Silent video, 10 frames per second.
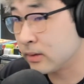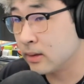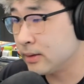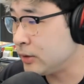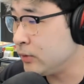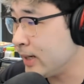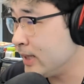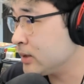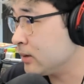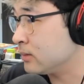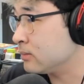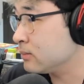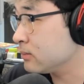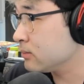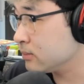you guys are
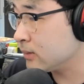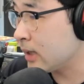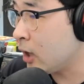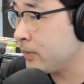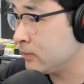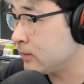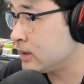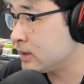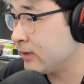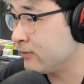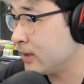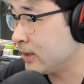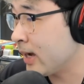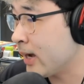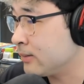helping me save my
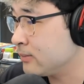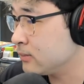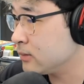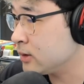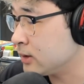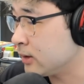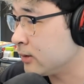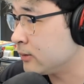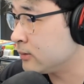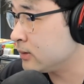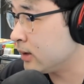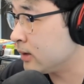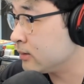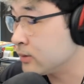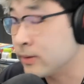cat. So
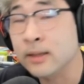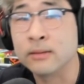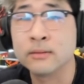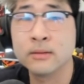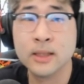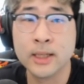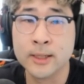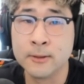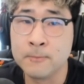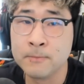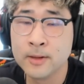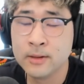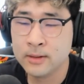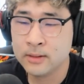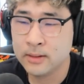thank you. I
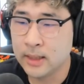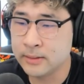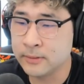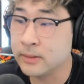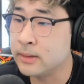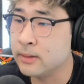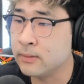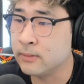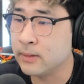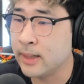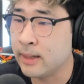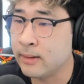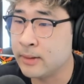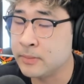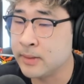don't really know how
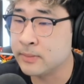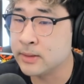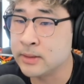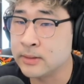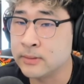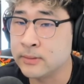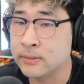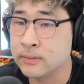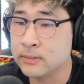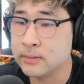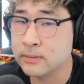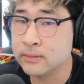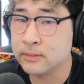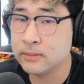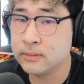I would be able to do
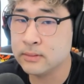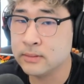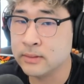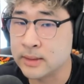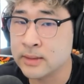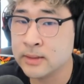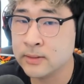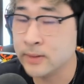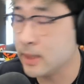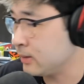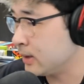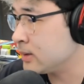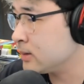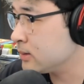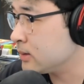this without you
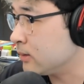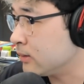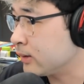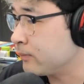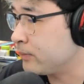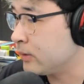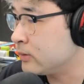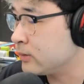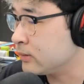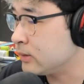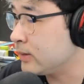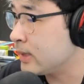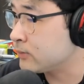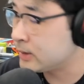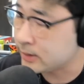guys. So like, both you
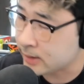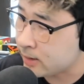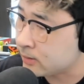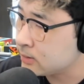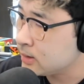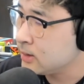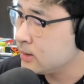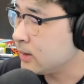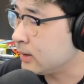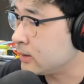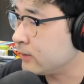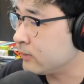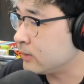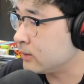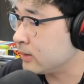guys reaching out and
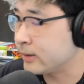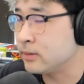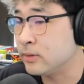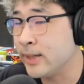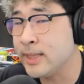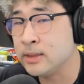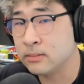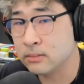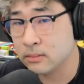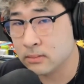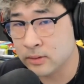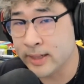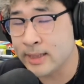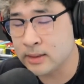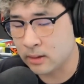giving me, like, you guys
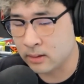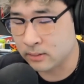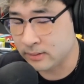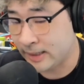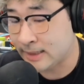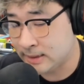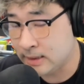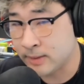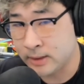are like, I see in my